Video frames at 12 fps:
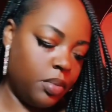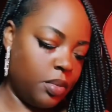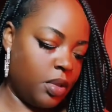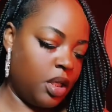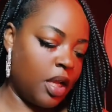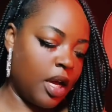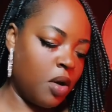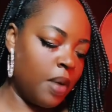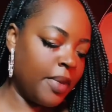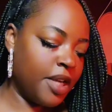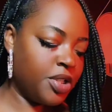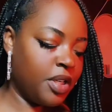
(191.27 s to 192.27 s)
You're like, oh, I'm
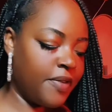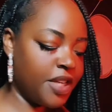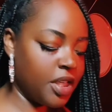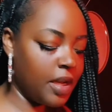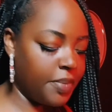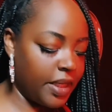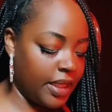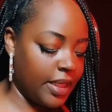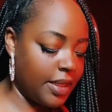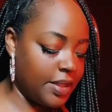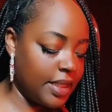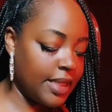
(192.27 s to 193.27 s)
not sure if I should completely
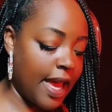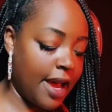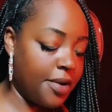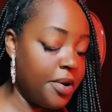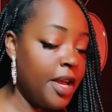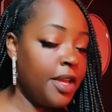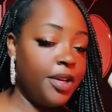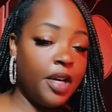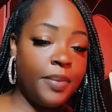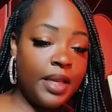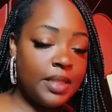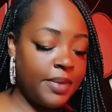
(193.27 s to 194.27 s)
close this out. You're
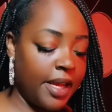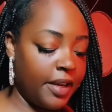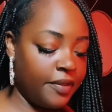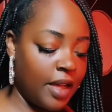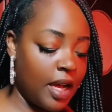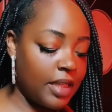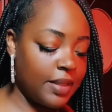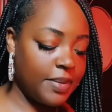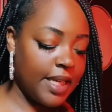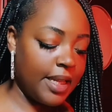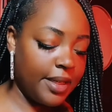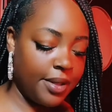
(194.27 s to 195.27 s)
going to be in some negative thoughts, I'm
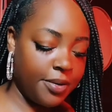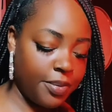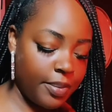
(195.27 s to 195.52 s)
telling you.